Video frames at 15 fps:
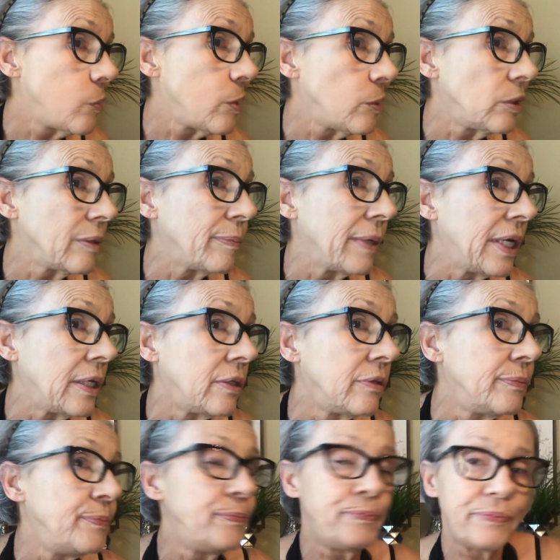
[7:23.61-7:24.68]
Does it look
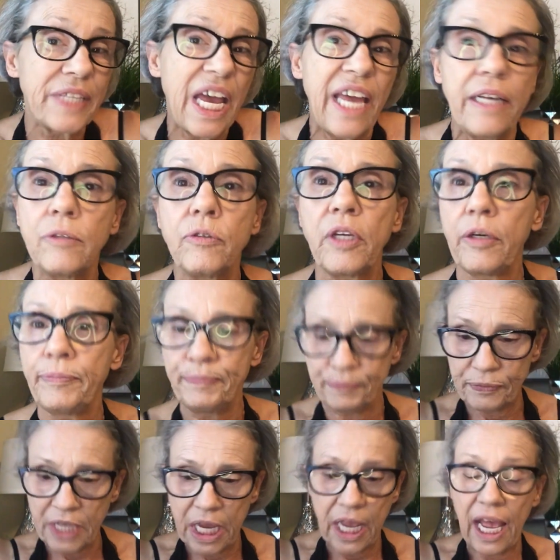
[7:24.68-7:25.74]
better? I don't know.
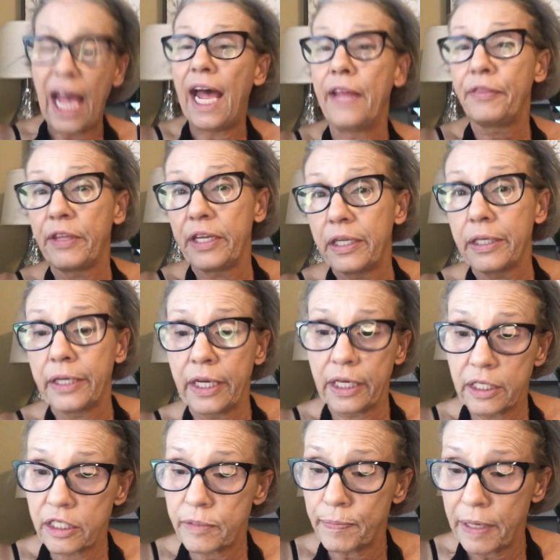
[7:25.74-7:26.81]
I think it
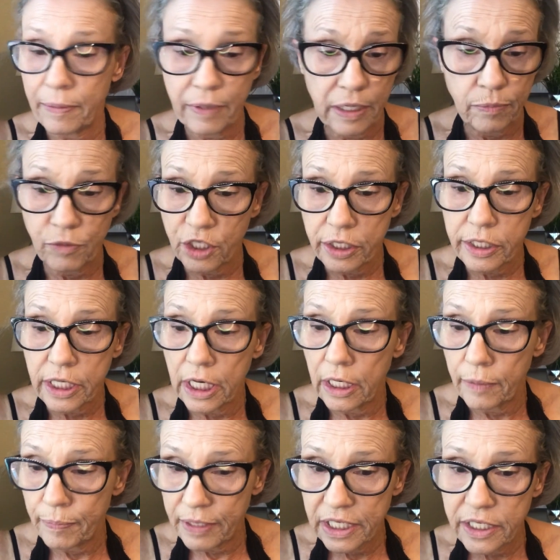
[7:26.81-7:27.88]
does. Maybe I'm just
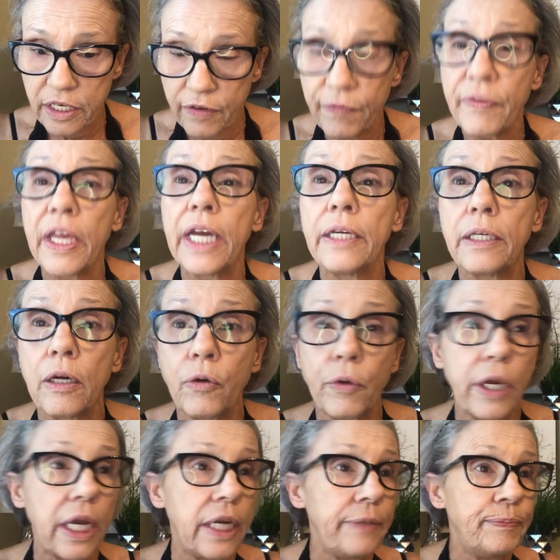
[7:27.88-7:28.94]
telling myself that.
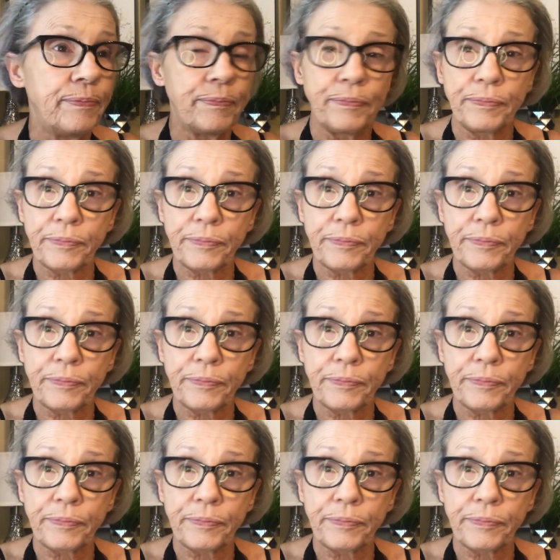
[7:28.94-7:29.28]
Okay.